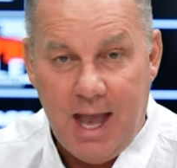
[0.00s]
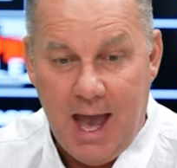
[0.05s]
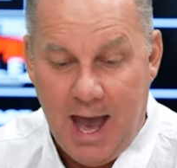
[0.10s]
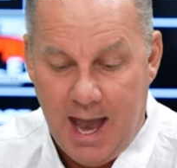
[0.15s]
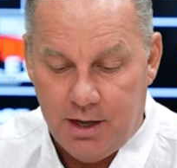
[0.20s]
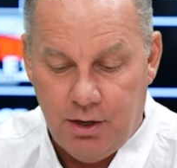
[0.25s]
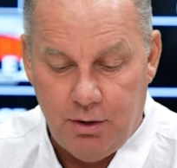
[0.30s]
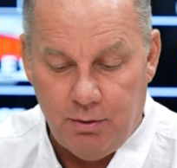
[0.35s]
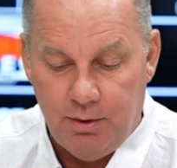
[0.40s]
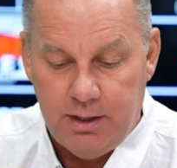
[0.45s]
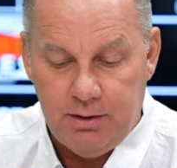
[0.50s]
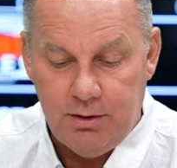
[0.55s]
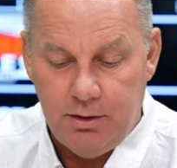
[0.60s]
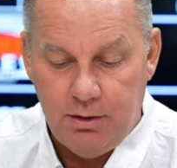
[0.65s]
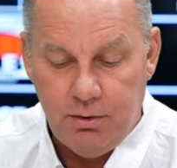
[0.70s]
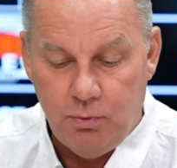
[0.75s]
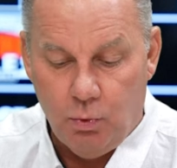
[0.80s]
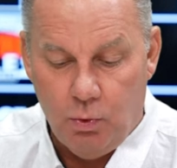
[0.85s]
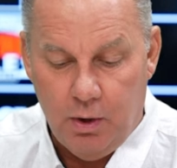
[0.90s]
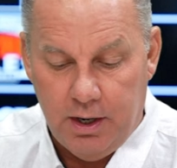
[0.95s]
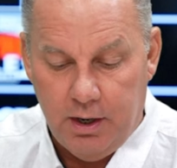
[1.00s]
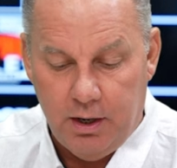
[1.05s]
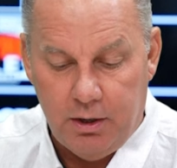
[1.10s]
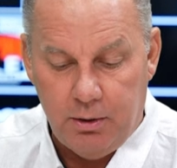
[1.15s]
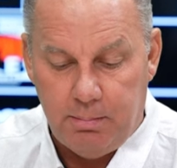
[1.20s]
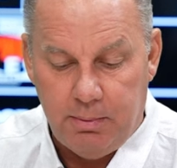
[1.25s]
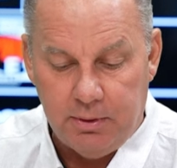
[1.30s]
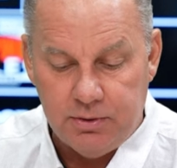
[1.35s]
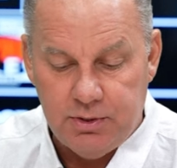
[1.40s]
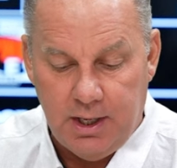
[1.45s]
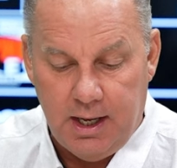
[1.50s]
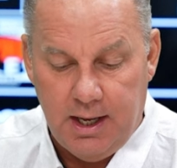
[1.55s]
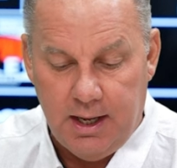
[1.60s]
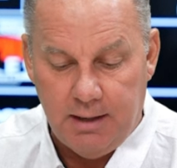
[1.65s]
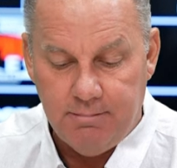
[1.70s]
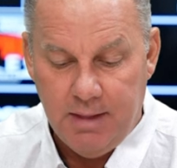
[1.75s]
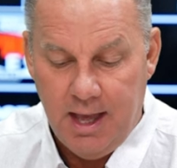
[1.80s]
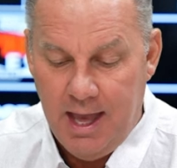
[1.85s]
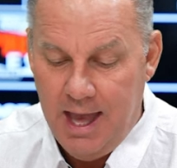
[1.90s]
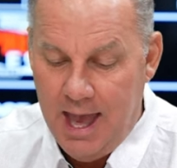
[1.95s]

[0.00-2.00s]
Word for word: Accurate 100%.